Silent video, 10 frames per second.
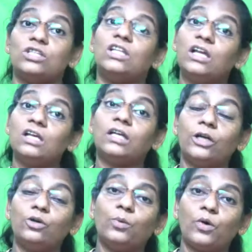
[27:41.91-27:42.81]
They will try
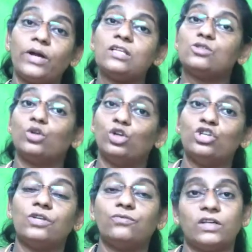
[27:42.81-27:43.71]
to provide a
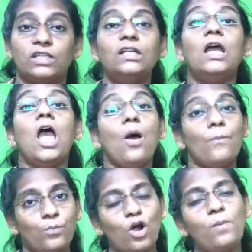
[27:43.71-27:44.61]
solution for that
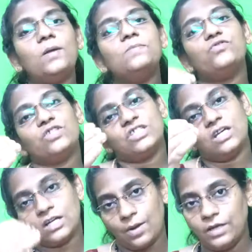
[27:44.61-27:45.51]
problems which are
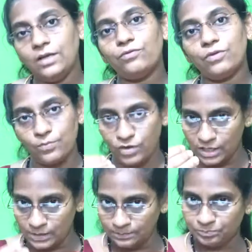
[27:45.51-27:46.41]
coming from
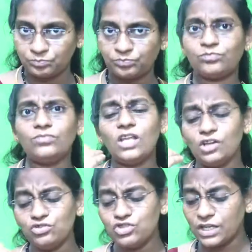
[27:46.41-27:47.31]
one
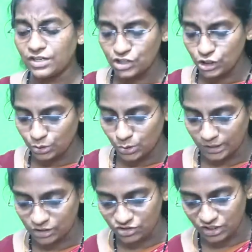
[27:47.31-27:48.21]
generation to
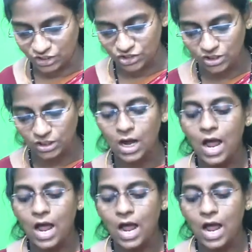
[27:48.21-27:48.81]
other generation.